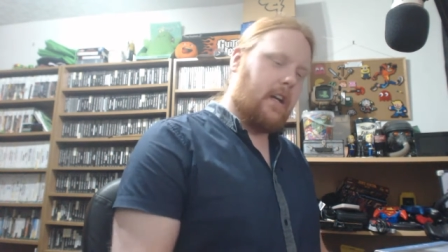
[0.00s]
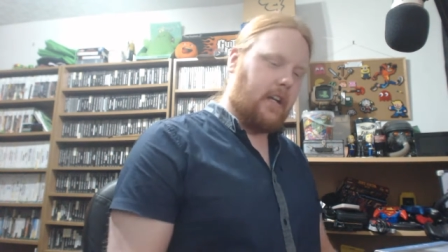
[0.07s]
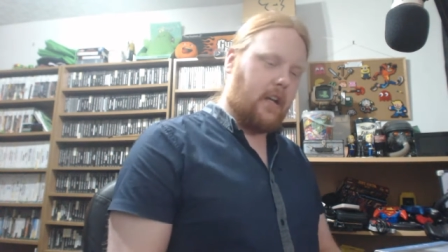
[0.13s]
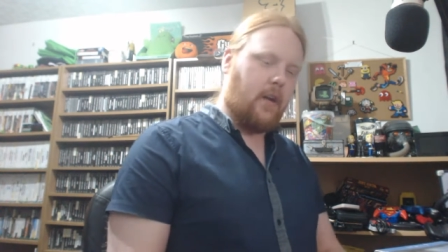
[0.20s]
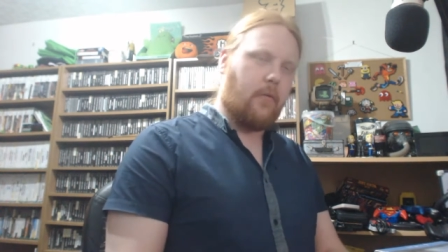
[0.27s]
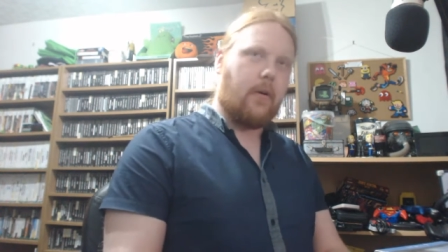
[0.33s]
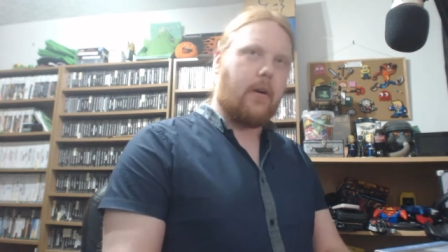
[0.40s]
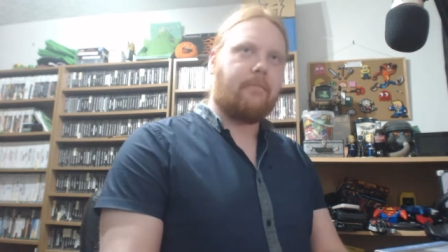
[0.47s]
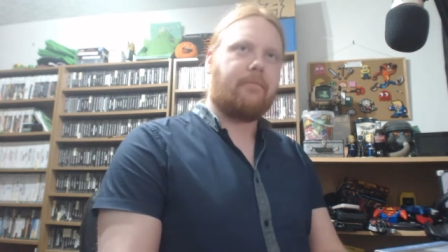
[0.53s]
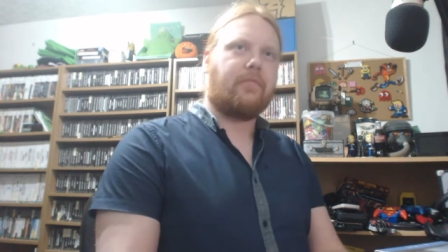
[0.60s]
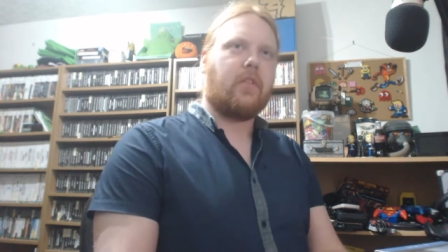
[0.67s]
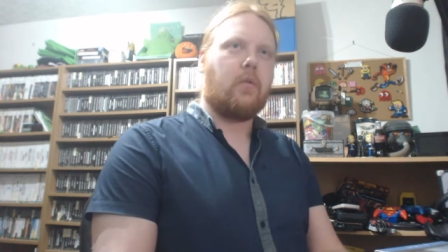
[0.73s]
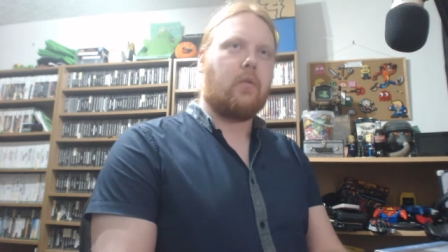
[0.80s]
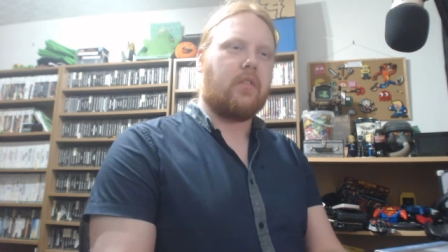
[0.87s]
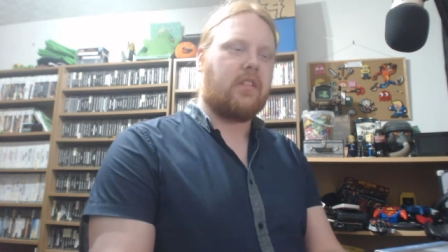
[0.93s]
You know what?
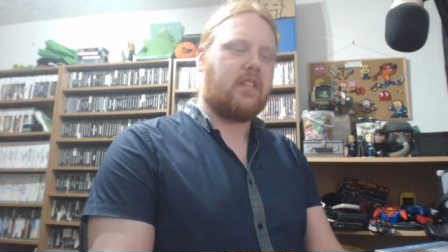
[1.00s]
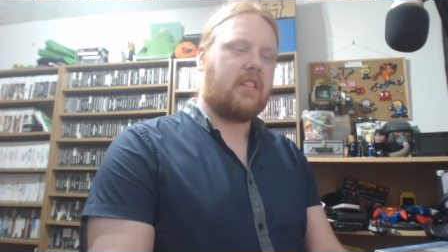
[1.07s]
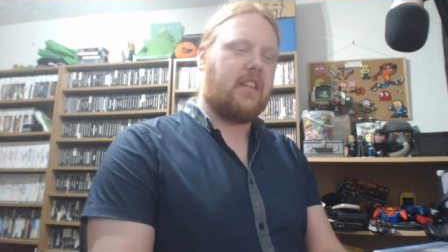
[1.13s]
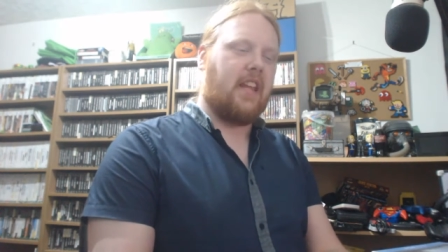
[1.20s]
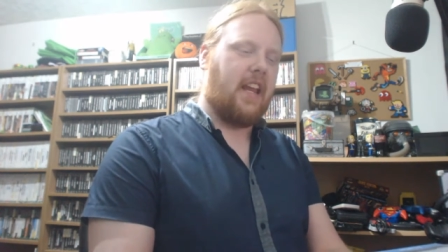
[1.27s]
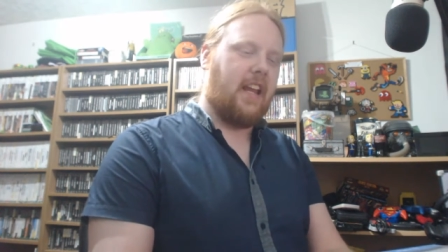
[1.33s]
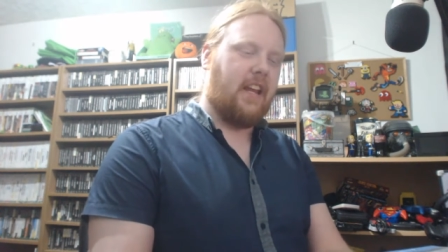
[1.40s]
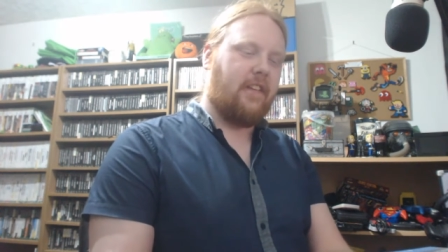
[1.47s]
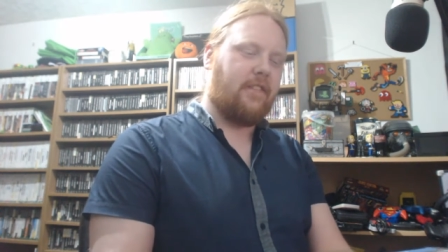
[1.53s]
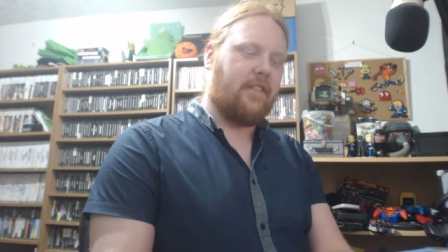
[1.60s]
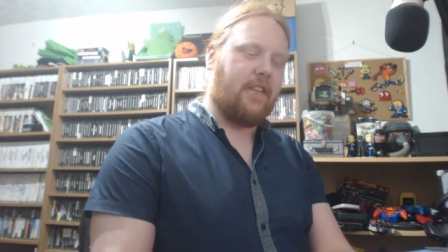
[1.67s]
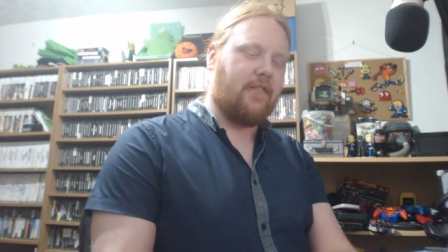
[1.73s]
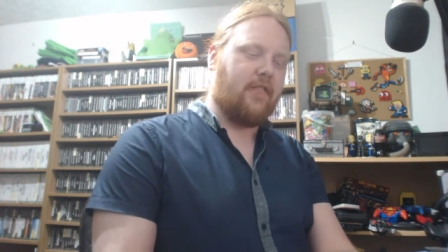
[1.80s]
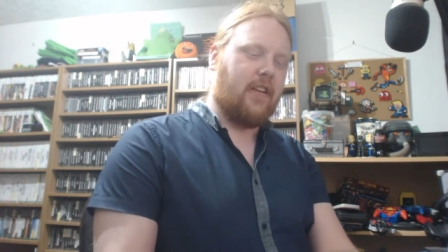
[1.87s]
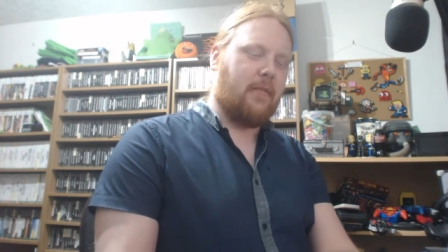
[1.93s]
We'll save
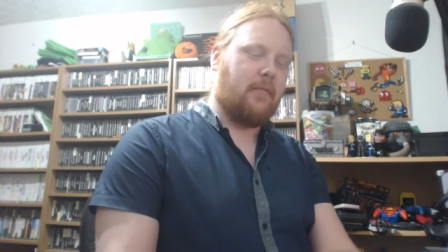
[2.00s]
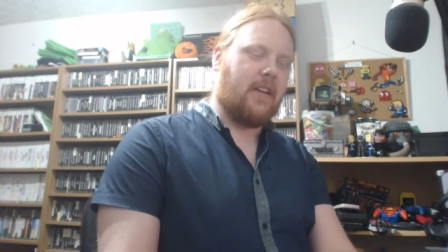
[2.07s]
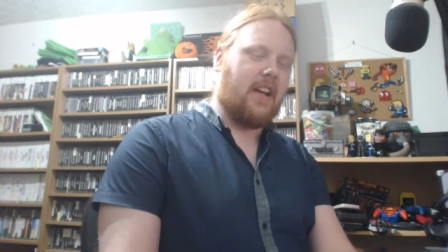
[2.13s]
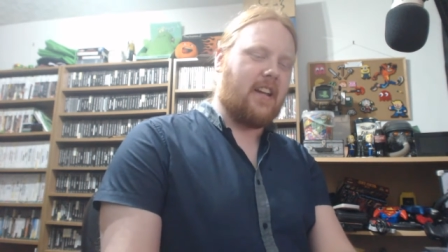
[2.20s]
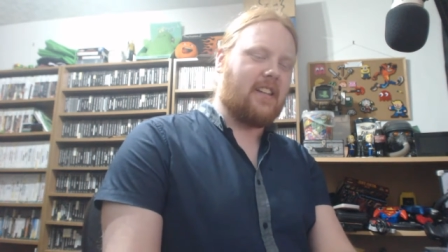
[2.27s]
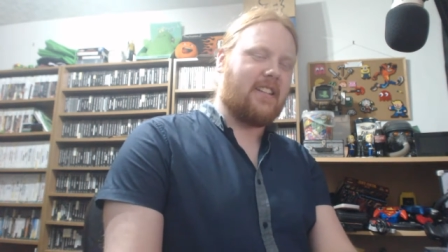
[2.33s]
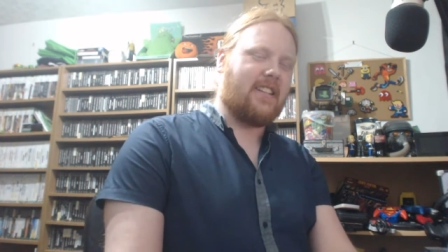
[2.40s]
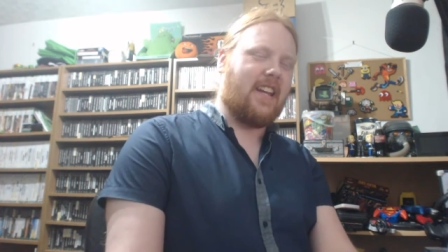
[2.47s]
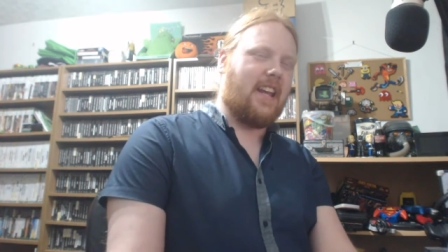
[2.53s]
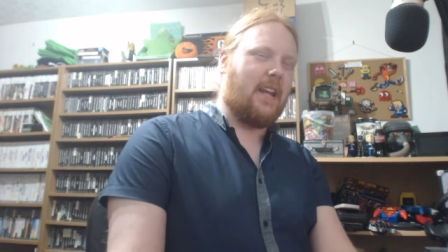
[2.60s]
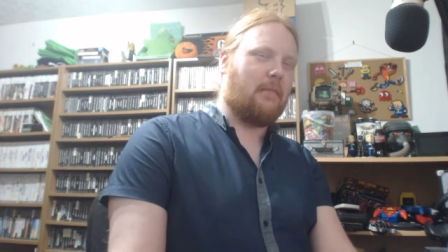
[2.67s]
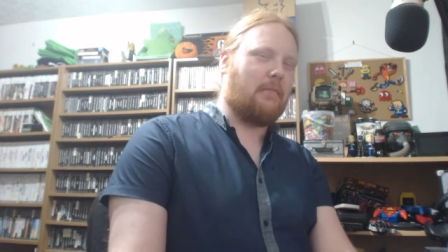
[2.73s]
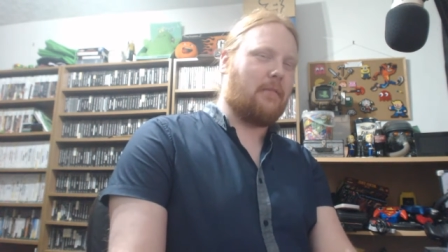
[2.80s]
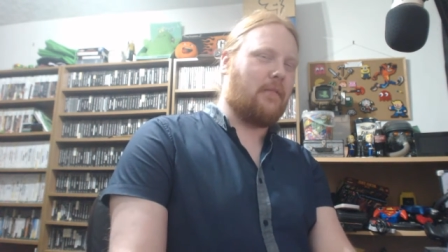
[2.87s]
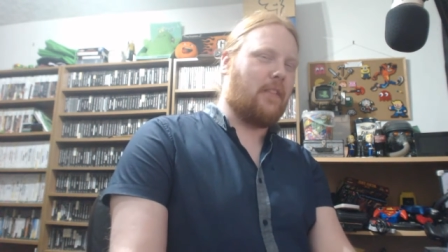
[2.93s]
the Dreamcast
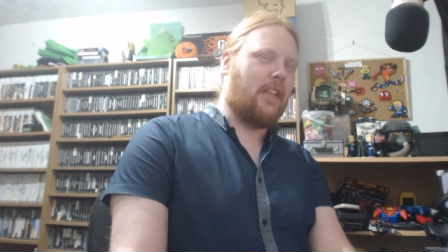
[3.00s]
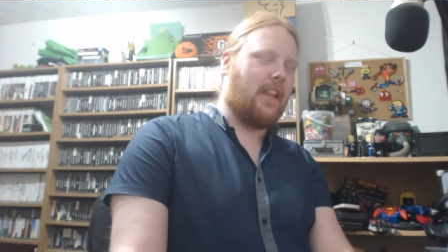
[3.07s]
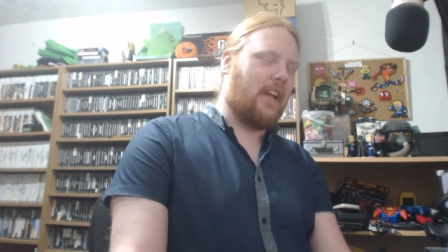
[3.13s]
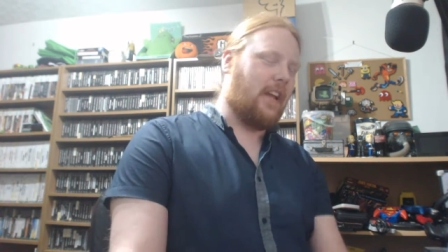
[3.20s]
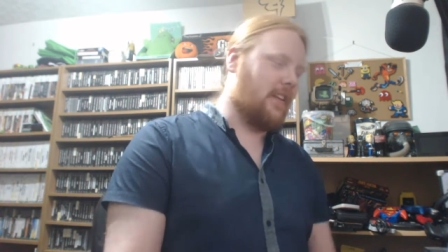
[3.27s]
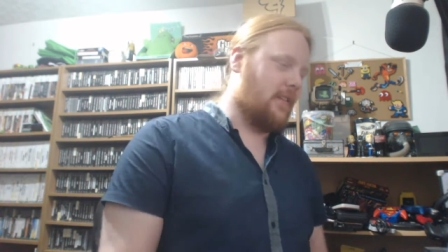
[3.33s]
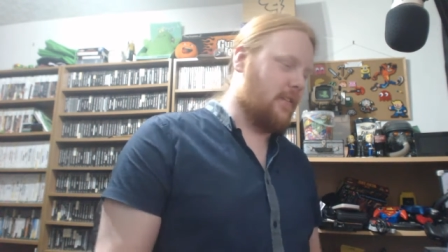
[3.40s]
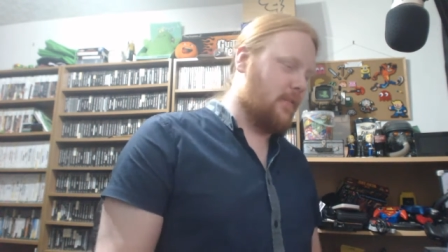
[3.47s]
games for later.